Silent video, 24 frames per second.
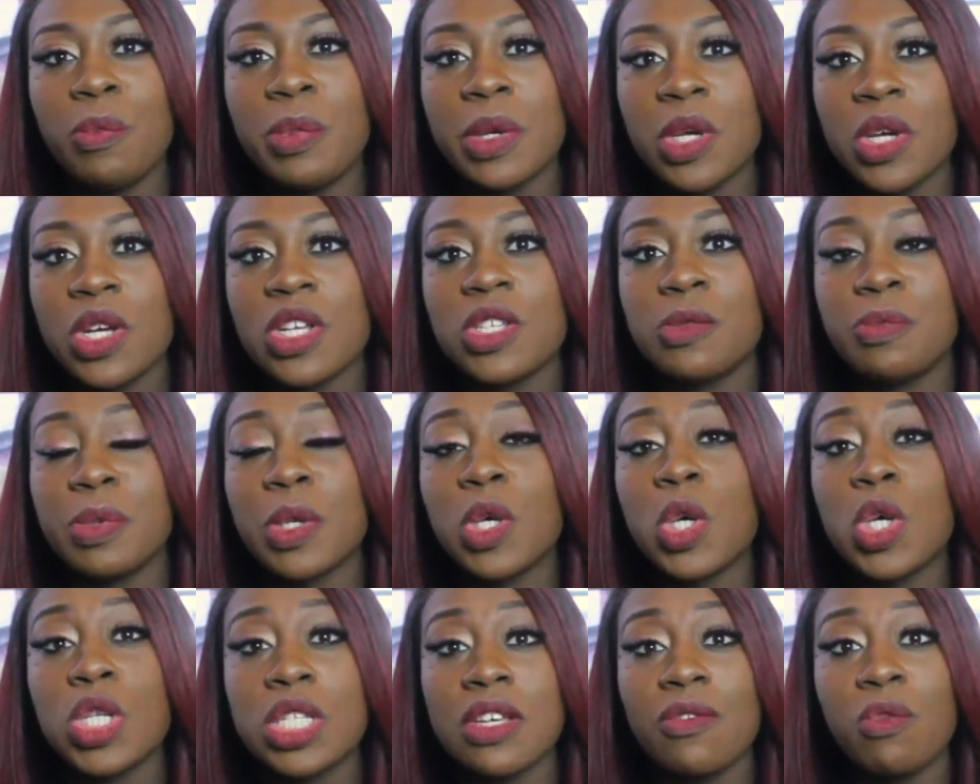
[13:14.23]

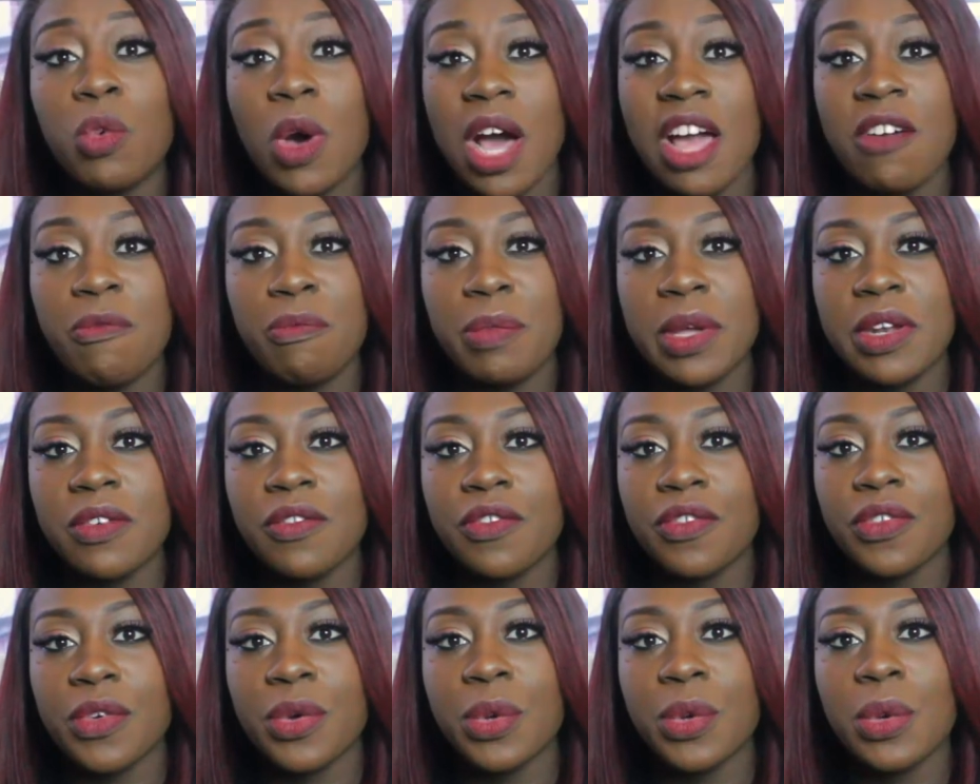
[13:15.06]
because of what I've been
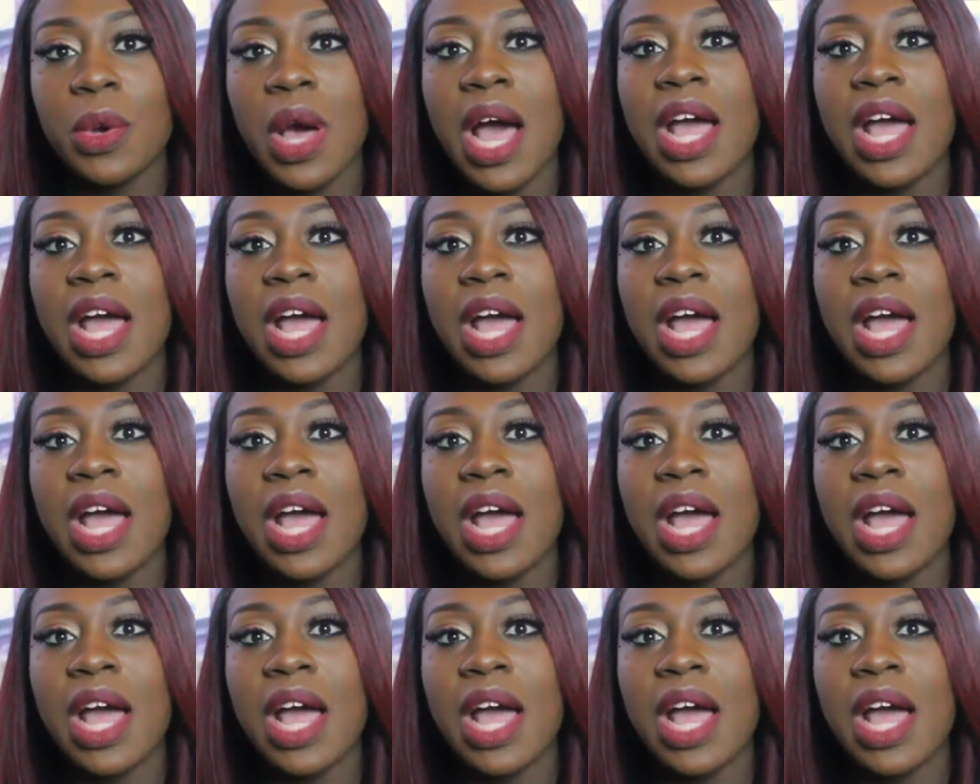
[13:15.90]
through,